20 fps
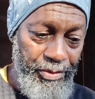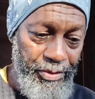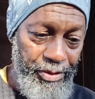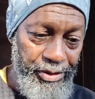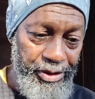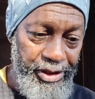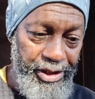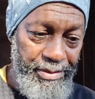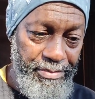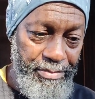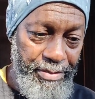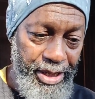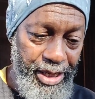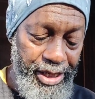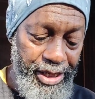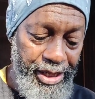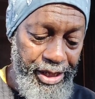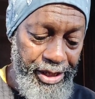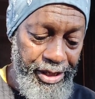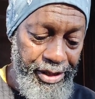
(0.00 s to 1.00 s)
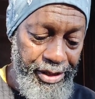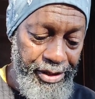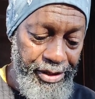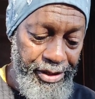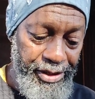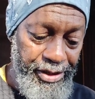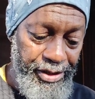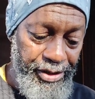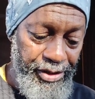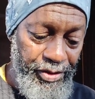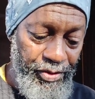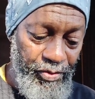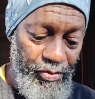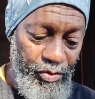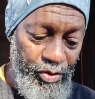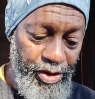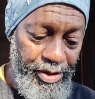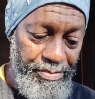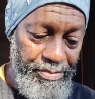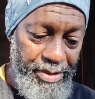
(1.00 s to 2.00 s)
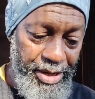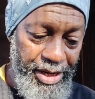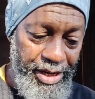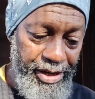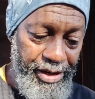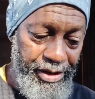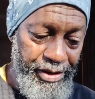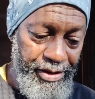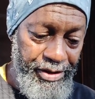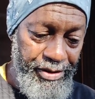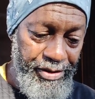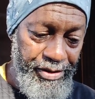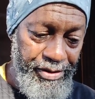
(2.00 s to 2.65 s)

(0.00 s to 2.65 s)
well, somebody, one of my